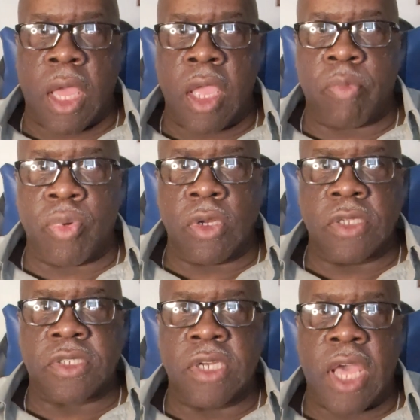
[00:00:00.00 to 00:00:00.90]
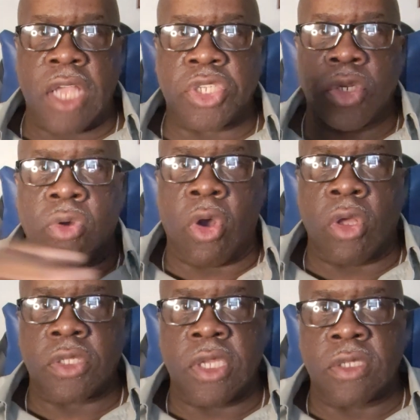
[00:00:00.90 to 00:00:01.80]
April is National
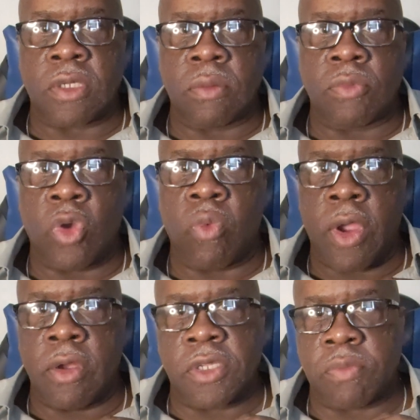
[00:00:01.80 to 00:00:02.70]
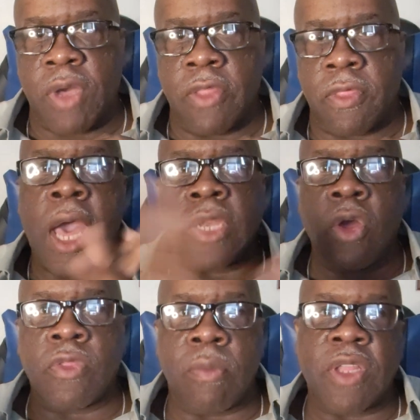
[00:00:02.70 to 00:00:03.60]
Autism Awareness Month. I
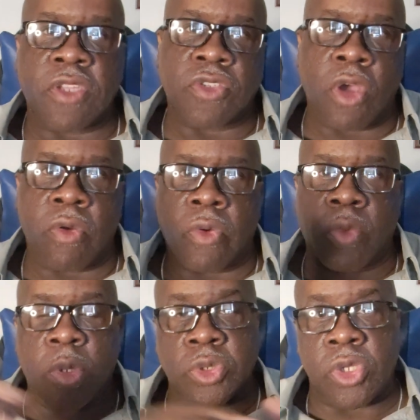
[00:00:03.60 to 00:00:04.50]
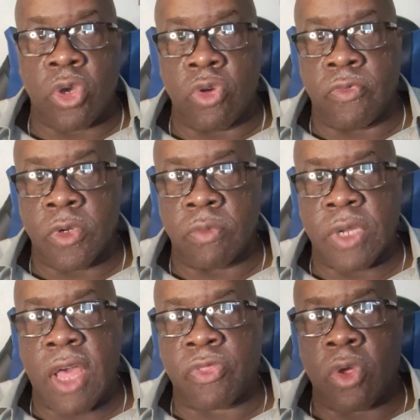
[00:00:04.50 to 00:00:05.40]
know the month is almost over,
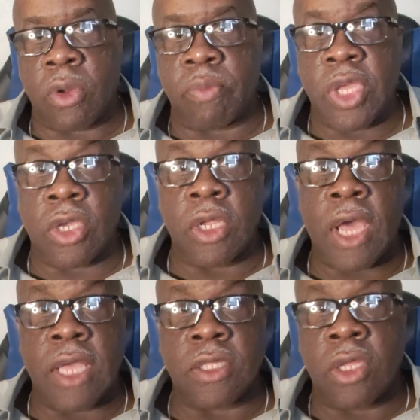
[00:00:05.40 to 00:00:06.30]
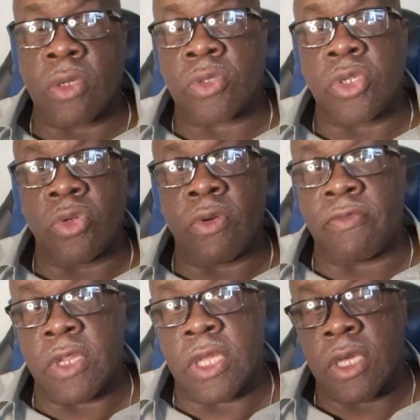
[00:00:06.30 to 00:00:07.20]
but I thought it would be a good idea to do
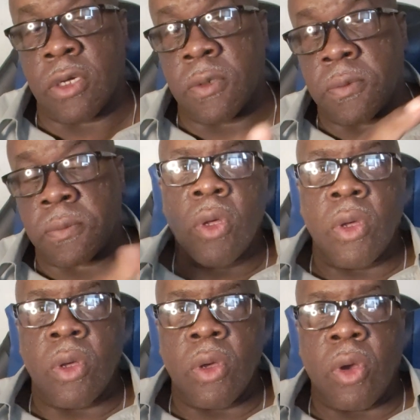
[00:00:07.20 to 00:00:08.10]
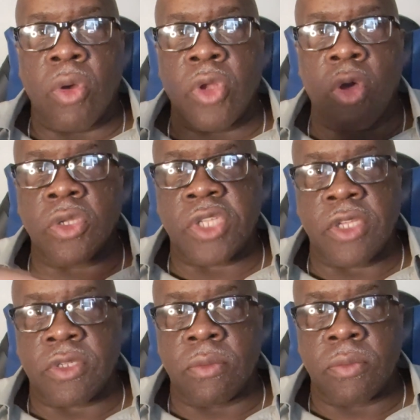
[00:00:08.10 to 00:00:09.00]
a video on
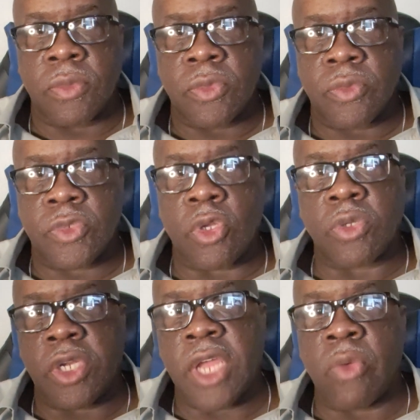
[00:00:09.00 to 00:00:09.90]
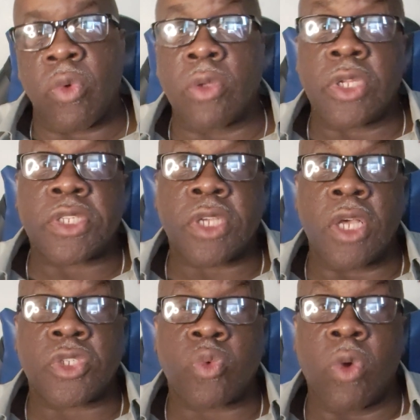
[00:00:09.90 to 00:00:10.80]
autism. So today we'll
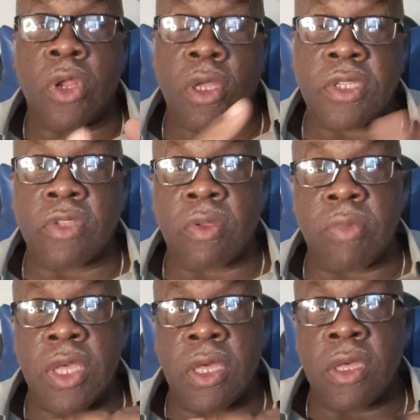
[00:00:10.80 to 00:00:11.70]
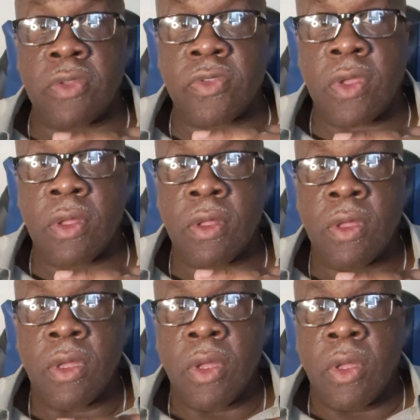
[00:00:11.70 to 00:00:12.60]
discuss what autism is,
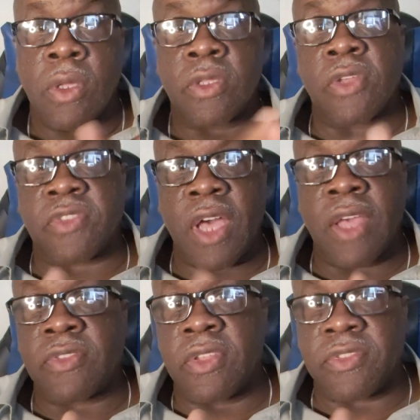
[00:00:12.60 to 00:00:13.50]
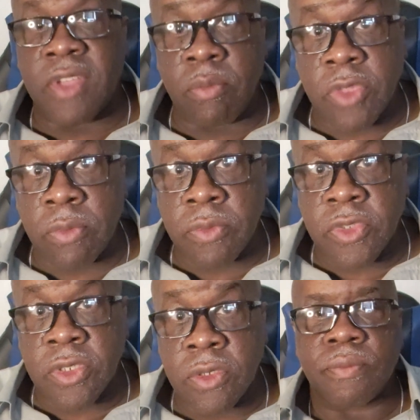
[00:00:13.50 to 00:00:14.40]
the signs and
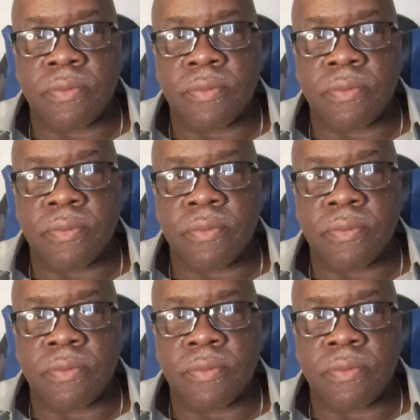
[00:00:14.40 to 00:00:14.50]
symptoms,